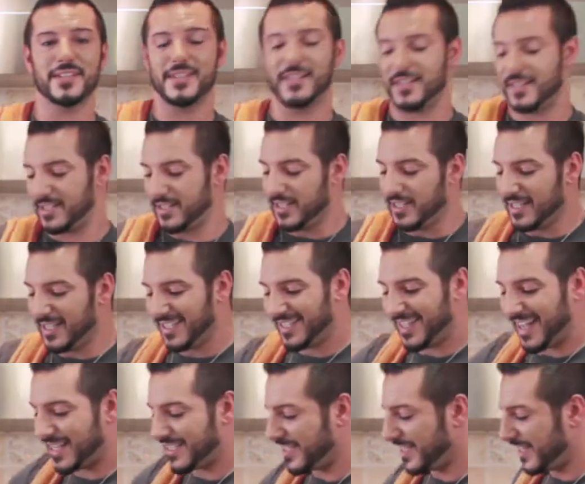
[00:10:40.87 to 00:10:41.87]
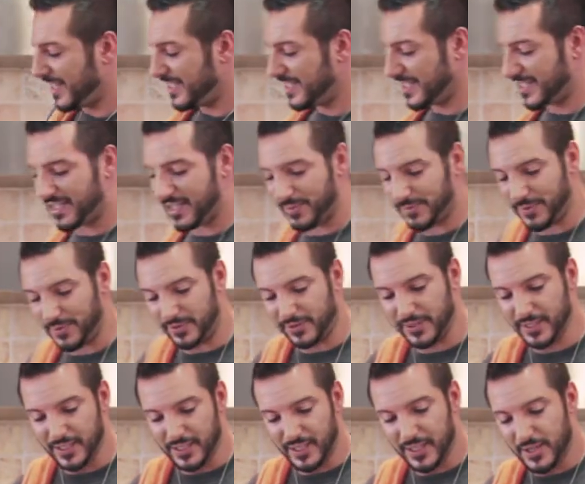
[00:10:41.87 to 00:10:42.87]
this? Nice and easy, simple.
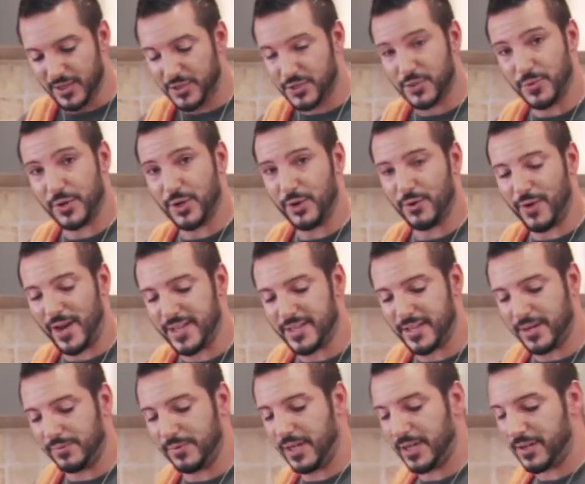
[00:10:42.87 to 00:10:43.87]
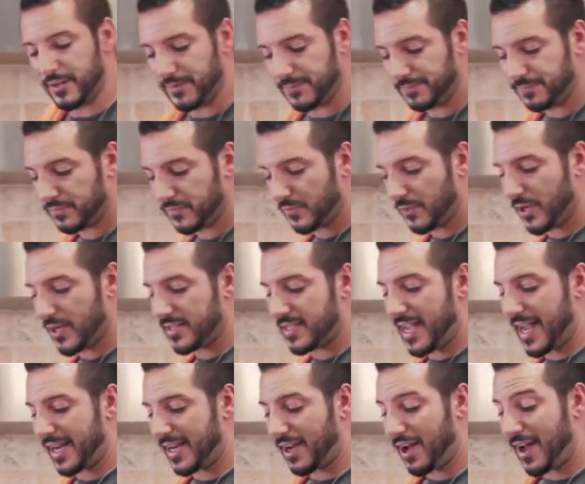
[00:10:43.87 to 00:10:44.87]
So we're going right into the blender. We're going to
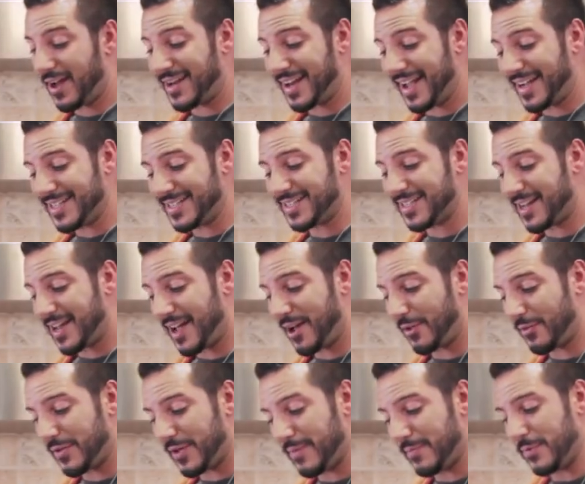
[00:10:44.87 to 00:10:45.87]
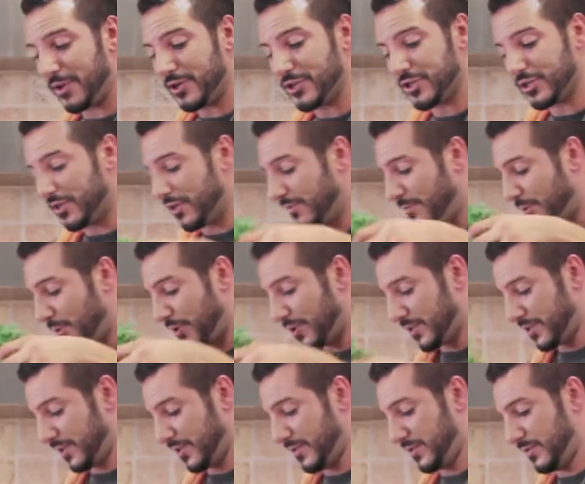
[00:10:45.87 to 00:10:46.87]
take a nice, healthy bunch of
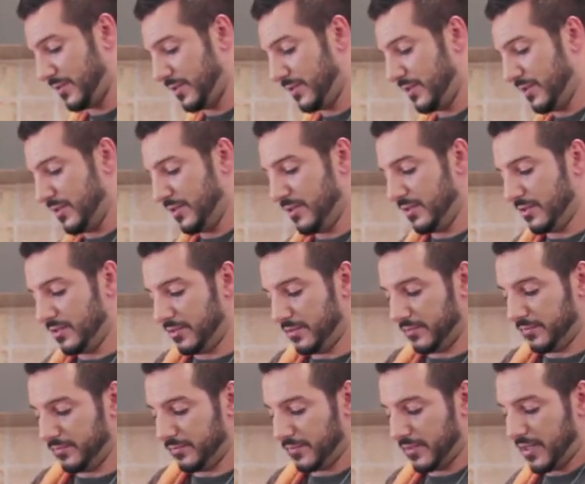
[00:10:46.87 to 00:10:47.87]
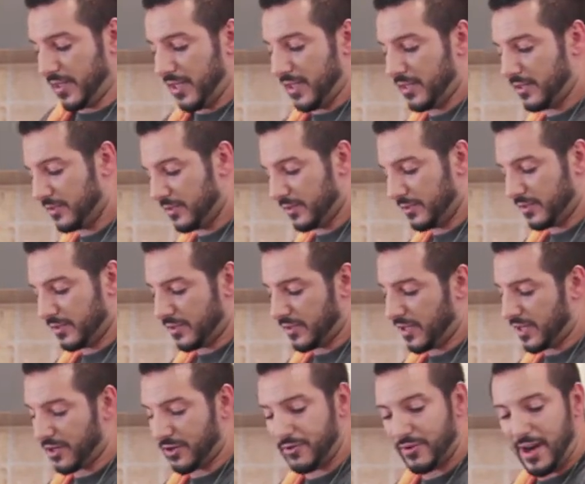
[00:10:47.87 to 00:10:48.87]
parsley. Okay, go
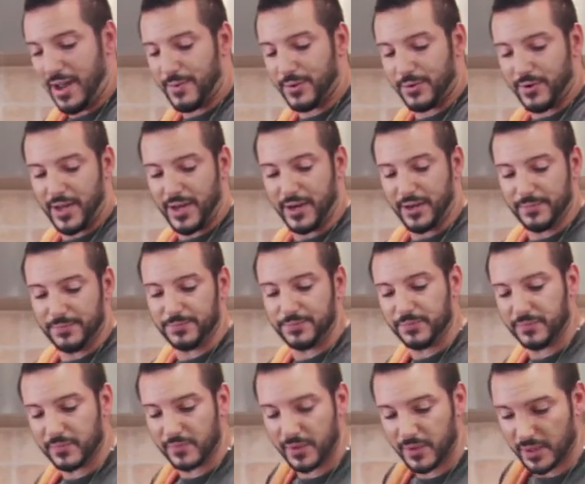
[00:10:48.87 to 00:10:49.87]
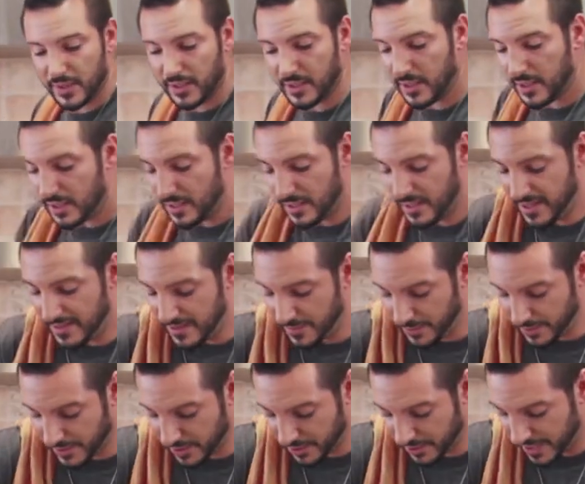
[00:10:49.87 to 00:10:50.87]
ahead and cram it right in. And then
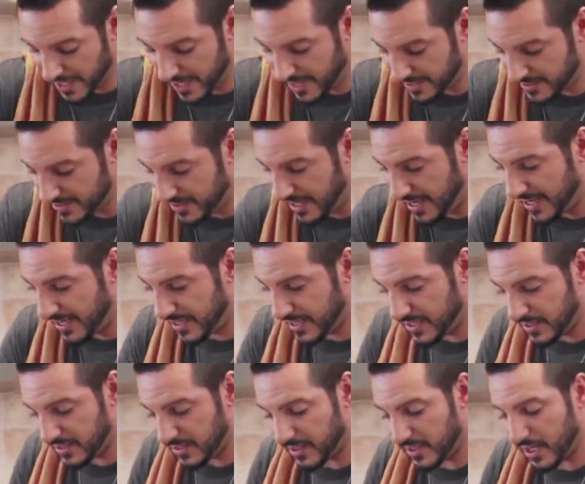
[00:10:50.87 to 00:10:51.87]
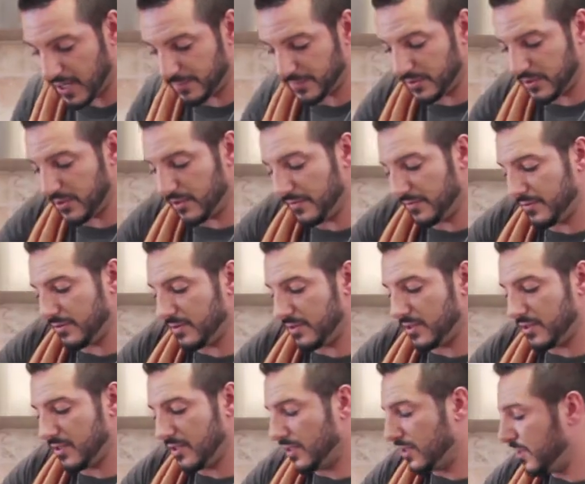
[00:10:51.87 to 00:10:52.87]
we're going to go ahead and take a couple of
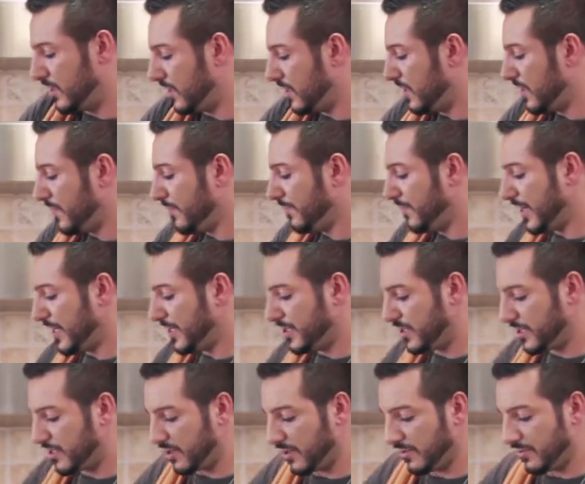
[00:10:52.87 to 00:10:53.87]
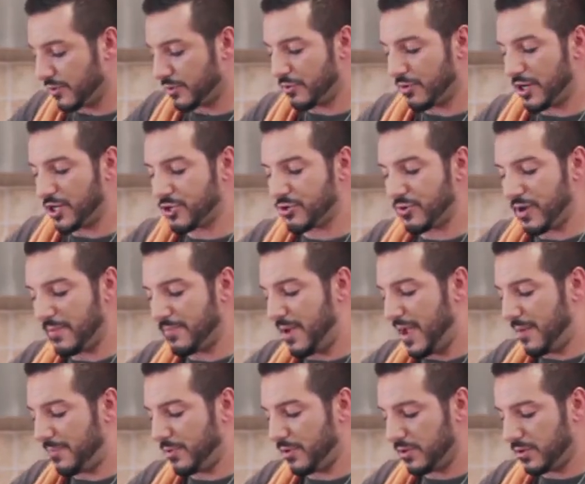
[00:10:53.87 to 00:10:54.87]
pinches of crushed red
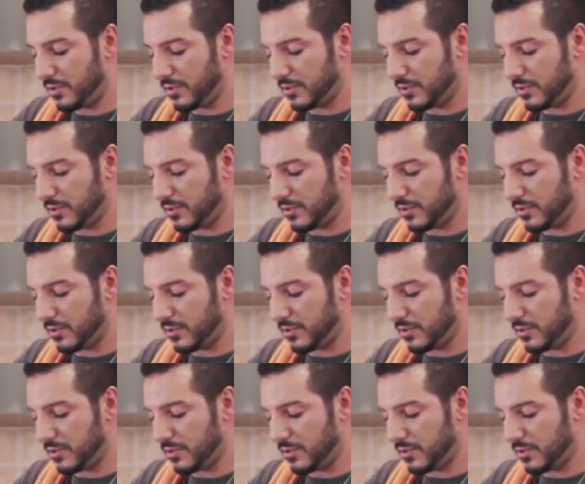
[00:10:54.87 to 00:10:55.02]
pepper,